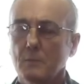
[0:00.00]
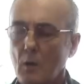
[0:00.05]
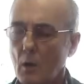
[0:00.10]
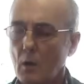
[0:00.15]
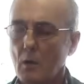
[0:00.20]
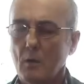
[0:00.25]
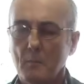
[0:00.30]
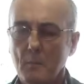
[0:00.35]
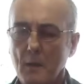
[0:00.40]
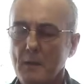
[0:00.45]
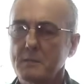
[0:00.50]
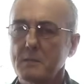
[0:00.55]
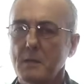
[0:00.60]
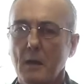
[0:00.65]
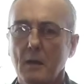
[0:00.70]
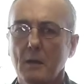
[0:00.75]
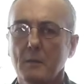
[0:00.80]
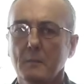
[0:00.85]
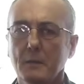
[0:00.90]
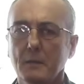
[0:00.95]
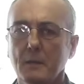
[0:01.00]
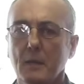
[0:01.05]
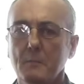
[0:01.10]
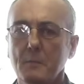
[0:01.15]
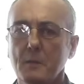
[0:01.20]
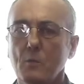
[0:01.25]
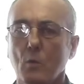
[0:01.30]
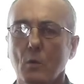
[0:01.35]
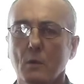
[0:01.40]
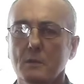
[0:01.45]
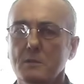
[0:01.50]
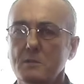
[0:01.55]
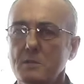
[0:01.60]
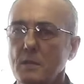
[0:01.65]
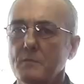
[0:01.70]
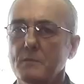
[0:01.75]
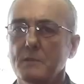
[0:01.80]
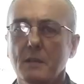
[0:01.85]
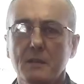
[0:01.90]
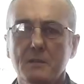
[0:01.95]
all of my time, and I'd be working
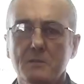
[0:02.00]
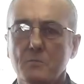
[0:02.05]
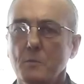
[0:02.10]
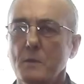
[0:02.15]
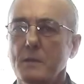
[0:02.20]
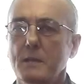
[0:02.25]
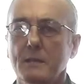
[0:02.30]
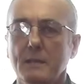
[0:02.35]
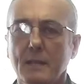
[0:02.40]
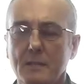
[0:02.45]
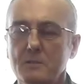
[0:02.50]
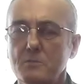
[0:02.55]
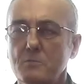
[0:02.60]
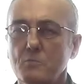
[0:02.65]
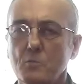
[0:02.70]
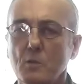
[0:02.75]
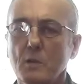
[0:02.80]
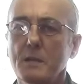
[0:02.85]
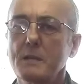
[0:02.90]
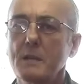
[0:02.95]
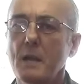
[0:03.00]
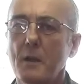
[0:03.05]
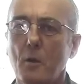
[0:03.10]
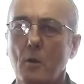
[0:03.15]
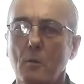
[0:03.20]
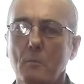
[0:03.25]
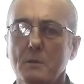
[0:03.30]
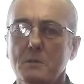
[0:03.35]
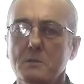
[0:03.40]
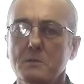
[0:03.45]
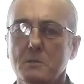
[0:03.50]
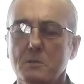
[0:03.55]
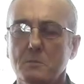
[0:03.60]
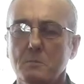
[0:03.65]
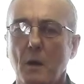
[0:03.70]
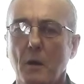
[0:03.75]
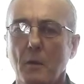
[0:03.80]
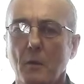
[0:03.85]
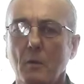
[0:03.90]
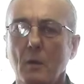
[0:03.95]
7 days a week, and that's really not our business
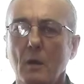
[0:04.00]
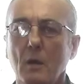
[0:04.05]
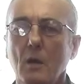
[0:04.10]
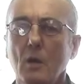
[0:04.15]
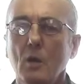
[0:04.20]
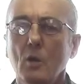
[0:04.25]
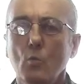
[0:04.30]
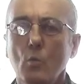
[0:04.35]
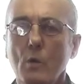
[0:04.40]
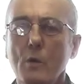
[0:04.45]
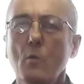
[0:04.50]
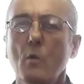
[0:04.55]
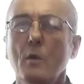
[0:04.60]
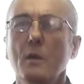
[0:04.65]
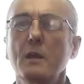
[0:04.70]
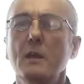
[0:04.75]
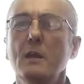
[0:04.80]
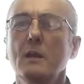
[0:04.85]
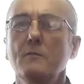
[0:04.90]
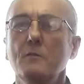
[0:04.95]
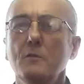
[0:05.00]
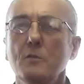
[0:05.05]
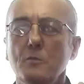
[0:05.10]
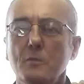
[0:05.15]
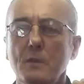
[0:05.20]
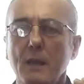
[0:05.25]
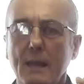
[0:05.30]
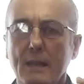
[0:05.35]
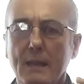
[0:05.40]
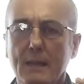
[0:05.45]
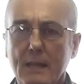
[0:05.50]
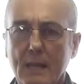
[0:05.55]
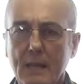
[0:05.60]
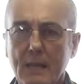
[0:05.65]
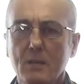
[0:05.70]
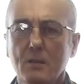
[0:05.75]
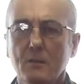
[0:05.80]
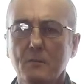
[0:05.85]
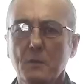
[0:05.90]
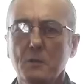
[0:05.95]
model. We want to give you that
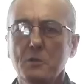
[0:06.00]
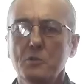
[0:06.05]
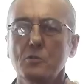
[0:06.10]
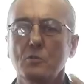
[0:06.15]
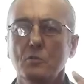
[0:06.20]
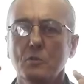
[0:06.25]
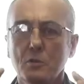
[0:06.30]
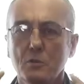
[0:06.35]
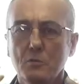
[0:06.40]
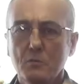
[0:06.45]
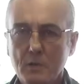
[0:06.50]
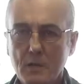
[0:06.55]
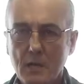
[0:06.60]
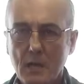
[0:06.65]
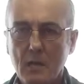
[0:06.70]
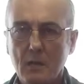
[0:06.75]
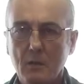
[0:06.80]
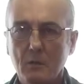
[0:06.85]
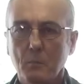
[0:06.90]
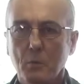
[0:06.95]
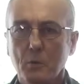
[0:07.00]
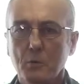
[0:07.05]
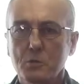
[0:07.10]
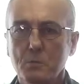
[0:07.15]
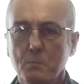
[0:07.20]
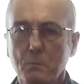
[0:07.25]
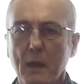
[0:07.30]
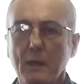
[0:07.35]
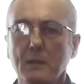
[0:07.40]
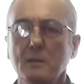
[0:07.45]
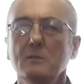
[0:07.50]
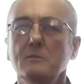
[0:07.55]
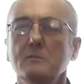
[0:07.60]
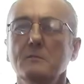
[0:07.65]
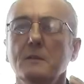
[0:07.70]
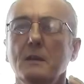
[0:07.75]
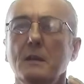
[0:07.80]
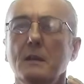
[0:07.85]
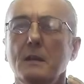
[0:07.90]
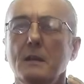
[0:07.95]
individual, unique
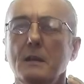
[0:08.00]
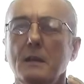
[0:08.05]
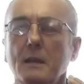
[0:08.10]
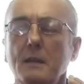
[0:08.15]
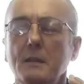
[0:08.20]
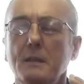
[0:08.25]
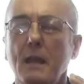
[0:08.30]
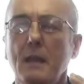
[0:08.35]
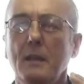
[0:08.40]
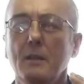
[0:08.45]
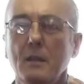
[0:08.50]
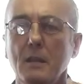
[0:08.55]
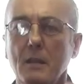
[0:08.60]
perspective and that